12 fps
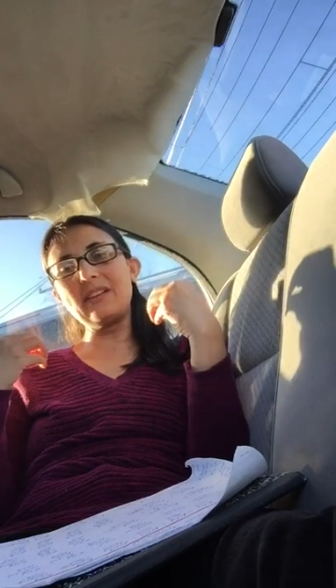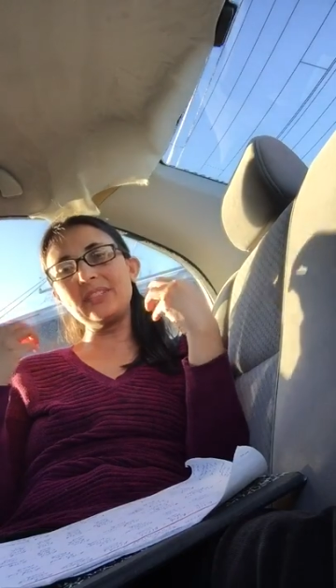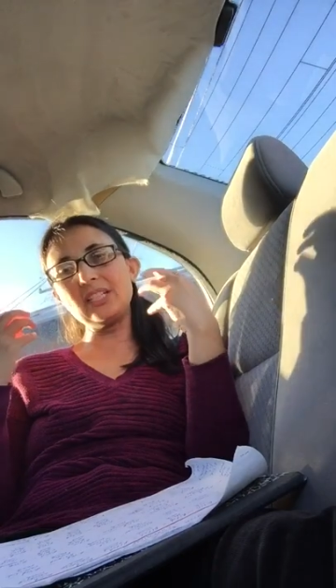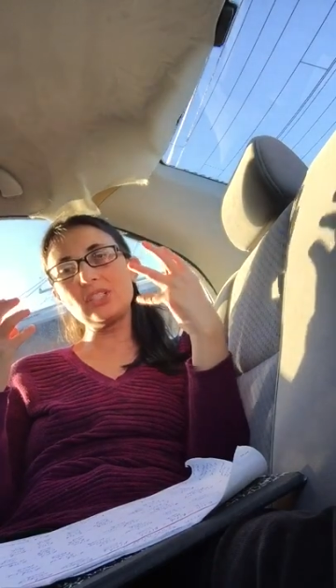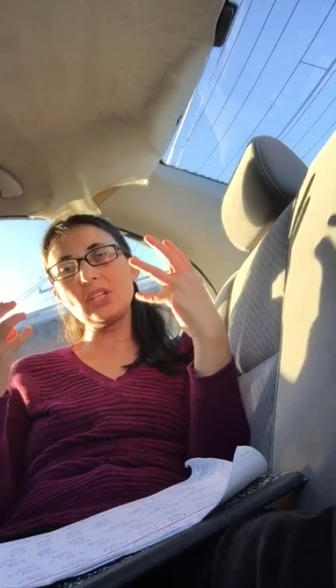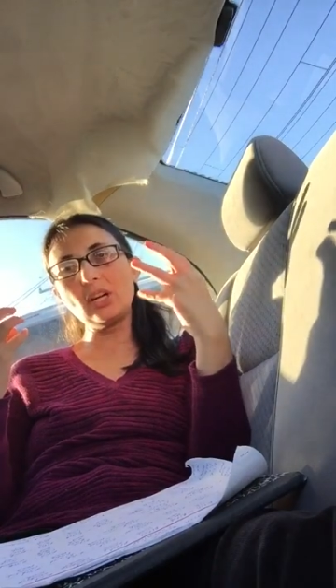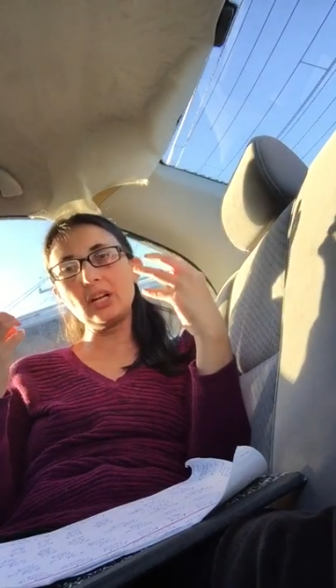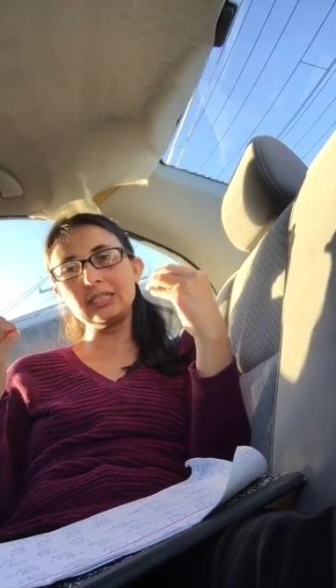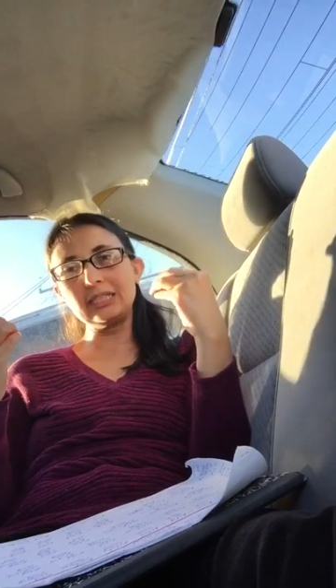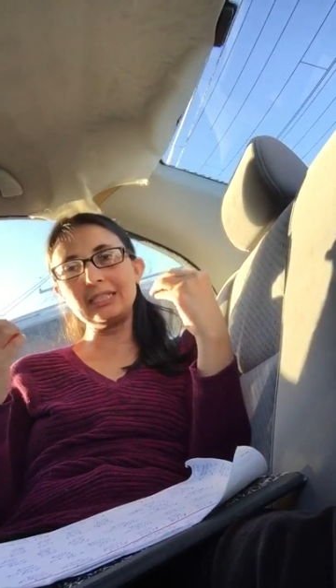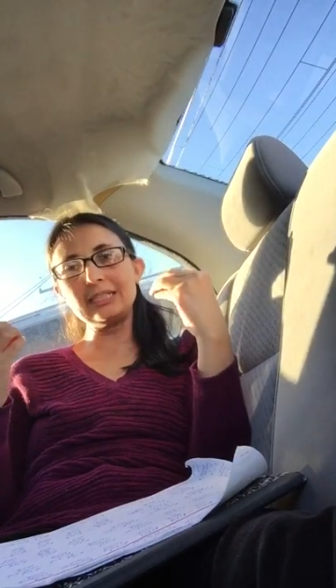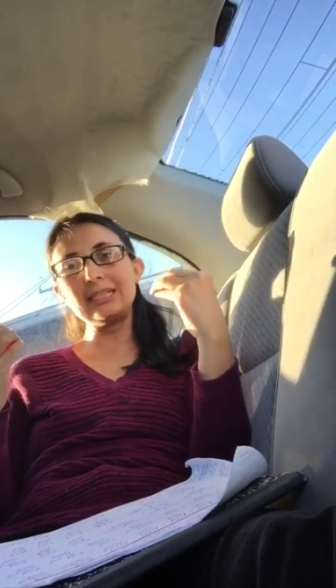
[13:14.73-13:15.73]
of the
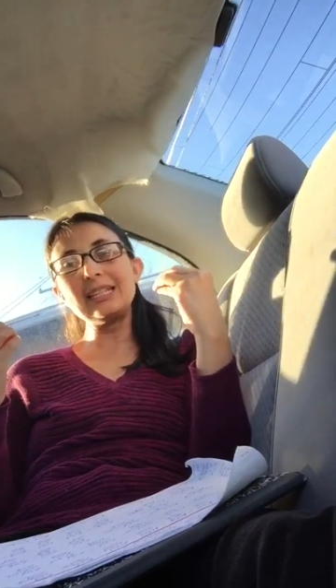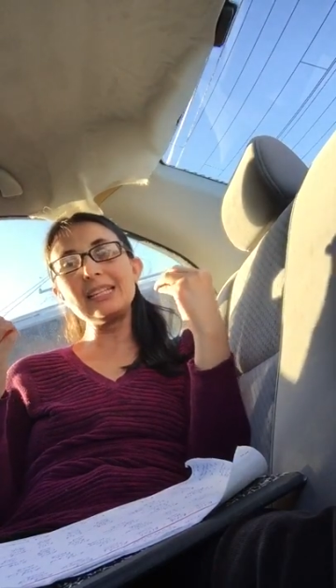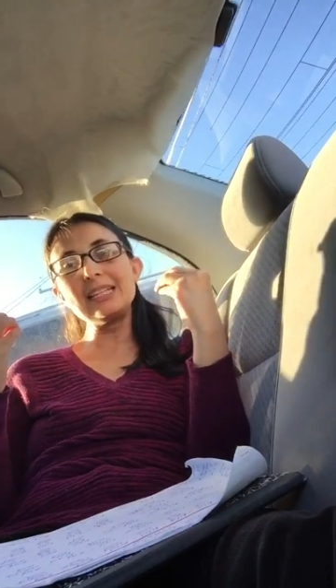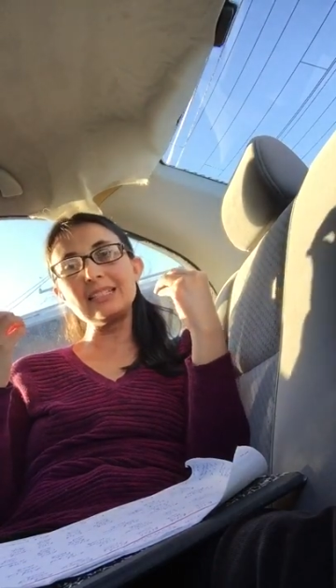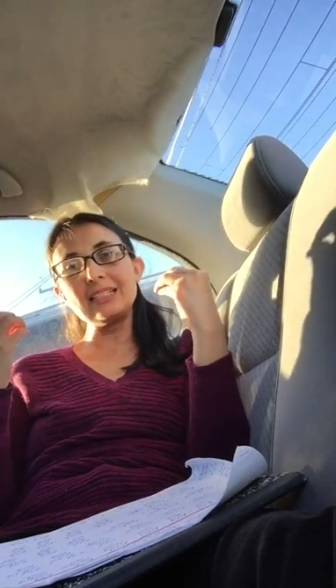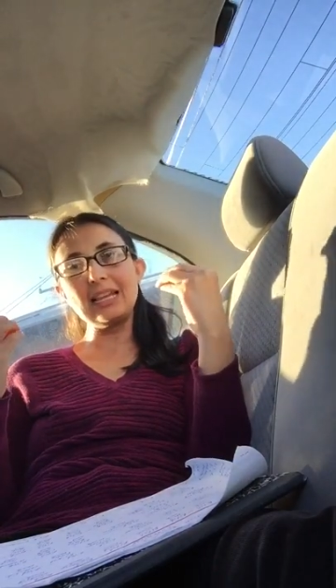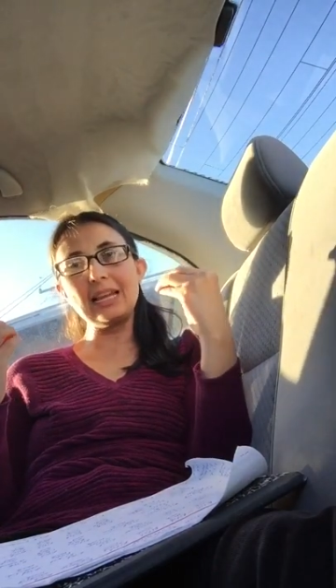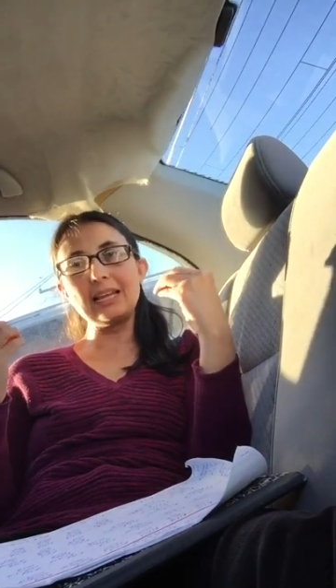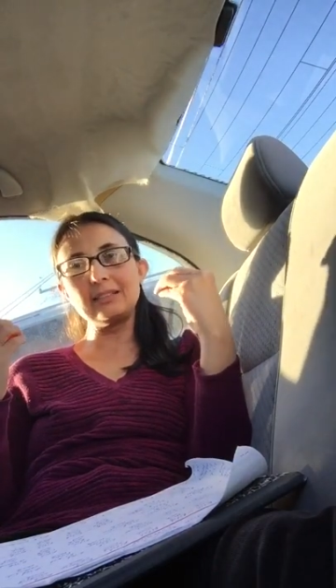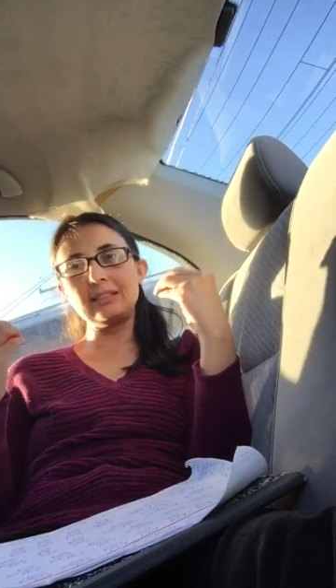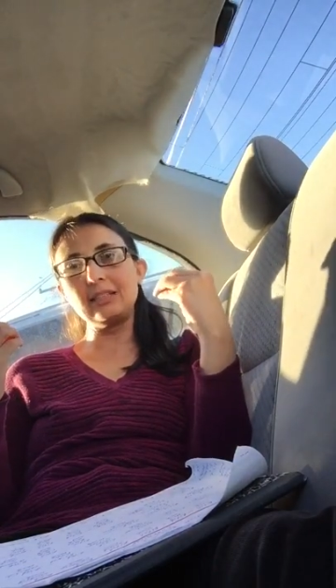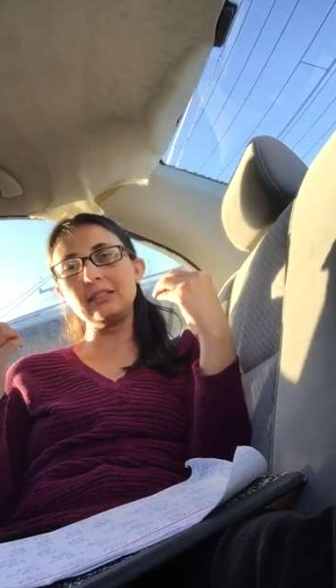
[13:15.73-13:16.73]
target is
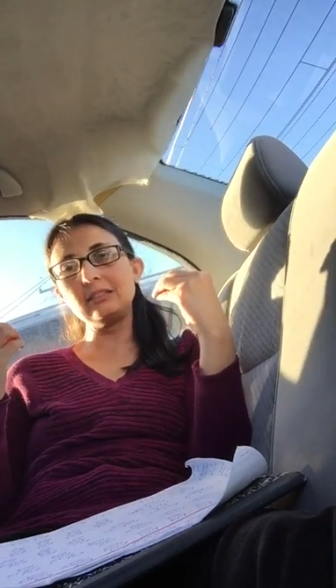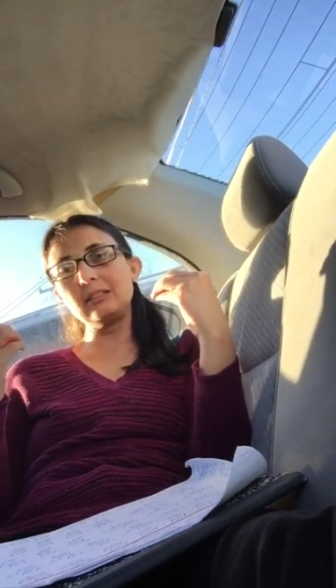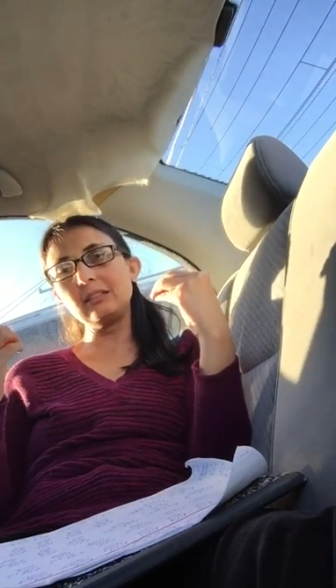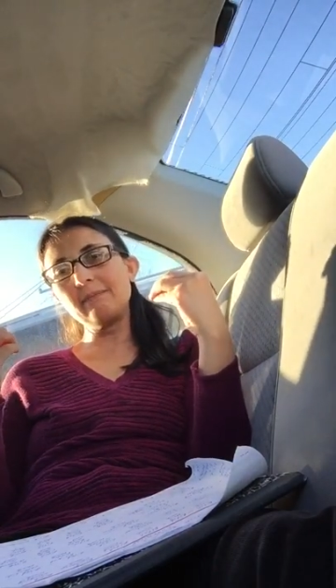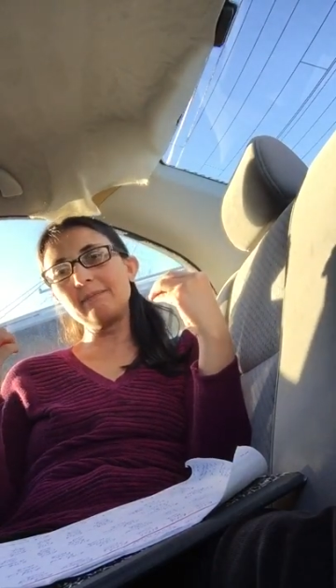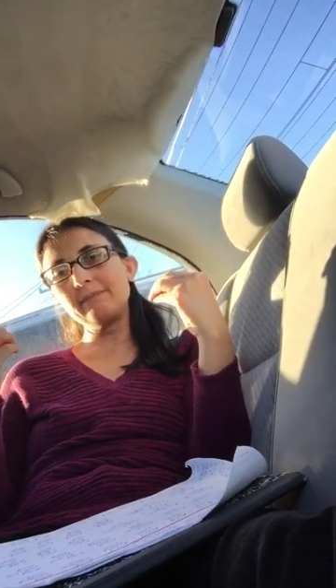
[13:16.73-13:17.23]
assets.